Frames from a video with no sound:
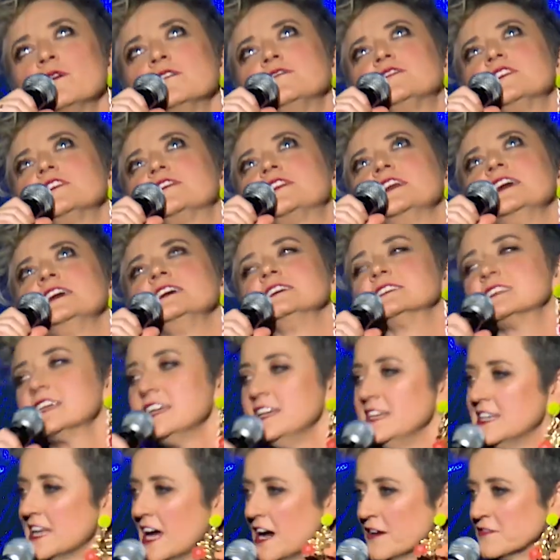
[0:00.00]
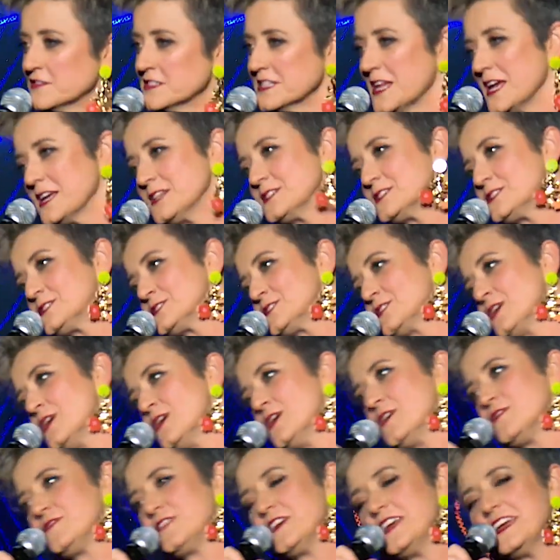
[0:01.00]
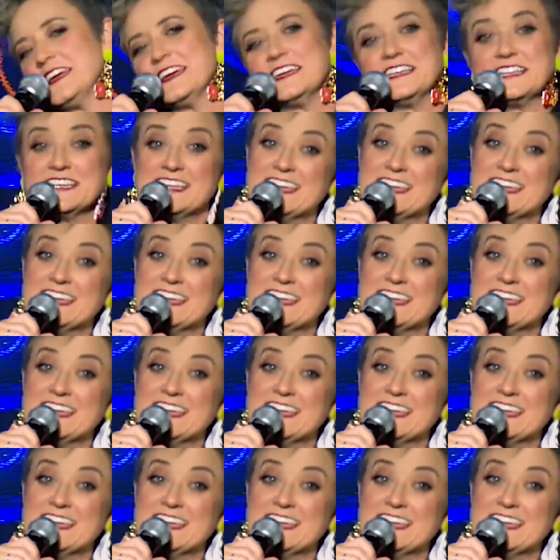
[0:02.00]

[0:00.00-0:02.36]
of the things he loves, like surfing and